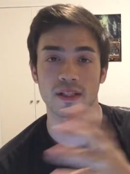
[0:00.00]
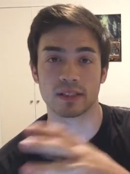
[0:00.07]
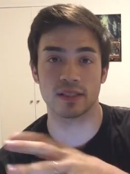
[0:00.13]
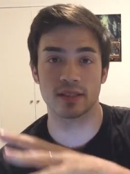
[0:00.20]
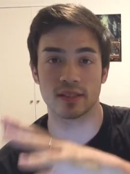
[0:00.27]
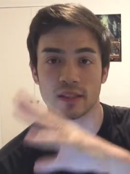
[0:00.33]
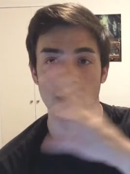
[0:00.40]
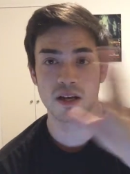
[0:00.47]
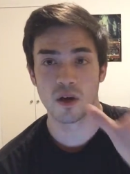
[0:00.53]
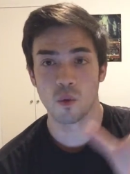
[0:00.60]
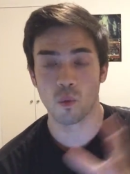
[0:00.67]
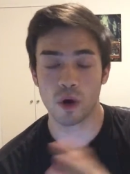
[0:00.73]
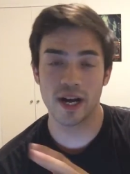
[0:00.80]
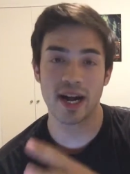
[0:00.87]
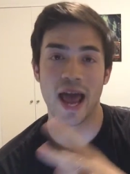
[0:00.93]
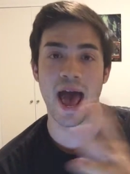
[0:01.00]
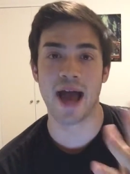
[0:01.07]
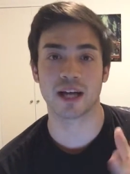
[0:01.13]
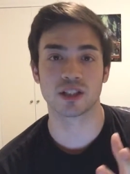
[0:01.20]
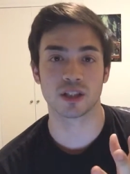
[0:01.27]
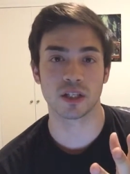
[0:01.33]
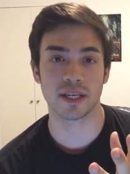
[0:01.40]
This is what it
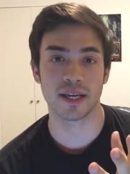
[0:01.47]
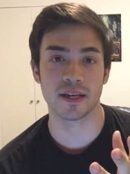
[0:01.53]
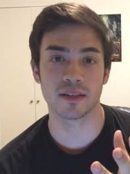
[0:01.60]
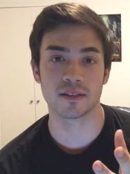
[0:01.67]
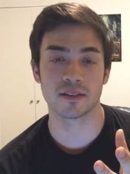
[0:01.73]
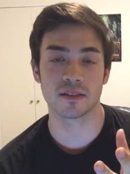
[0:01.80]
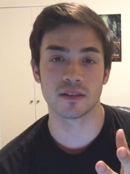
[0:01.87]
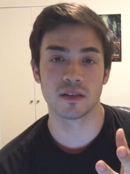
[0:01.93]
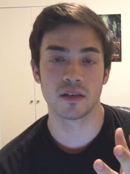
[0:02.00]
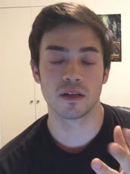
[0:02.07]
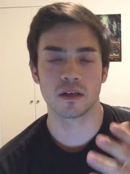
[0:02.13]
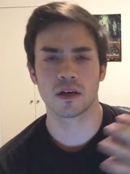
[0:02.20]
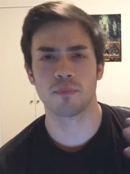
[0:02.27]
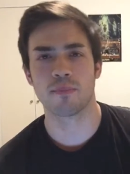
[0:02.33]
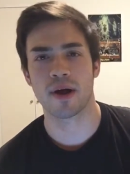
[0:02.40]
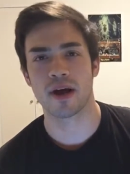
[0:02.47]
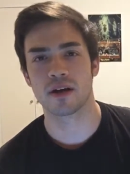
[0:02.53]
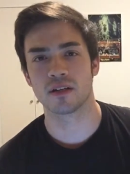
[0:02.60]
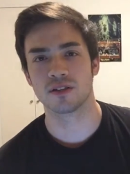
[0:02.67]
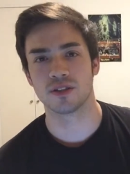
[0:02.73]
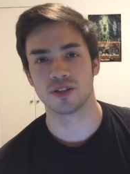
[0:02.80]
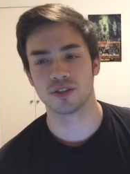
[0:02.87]
actually is
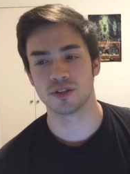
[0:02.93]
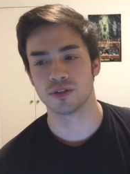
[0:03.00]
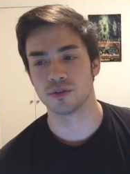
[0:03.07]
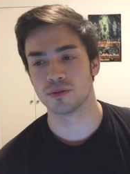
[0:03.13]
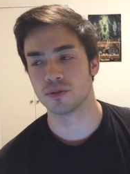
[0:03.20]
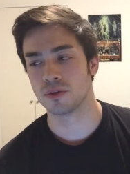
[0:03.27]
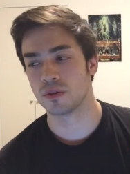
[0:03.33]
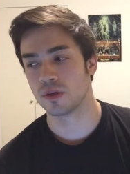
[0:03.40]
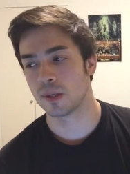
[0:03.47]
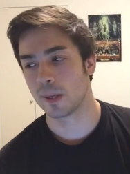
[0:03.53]
compared to